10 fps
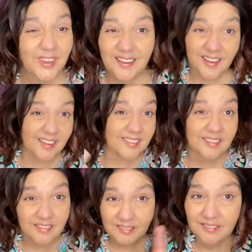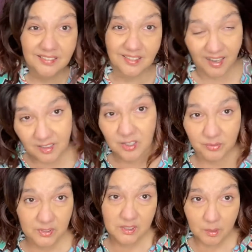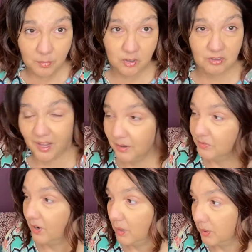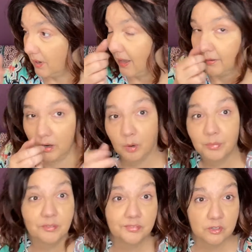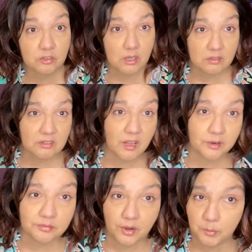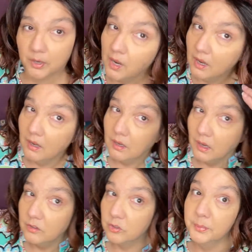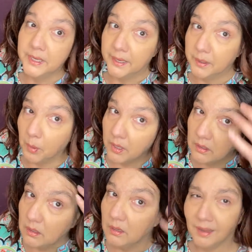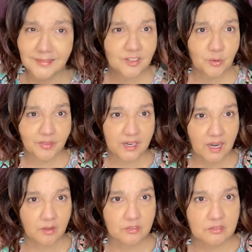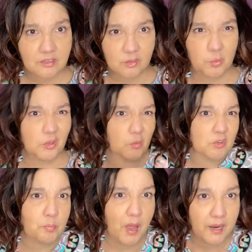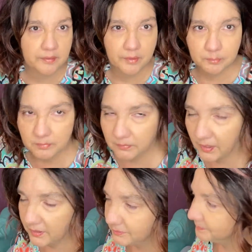Is it scientifically a much lighter fiber? I don't know, but it feels like it's lighter fiber to me anyway. And that's all that counts, because we're the ones buying them, right?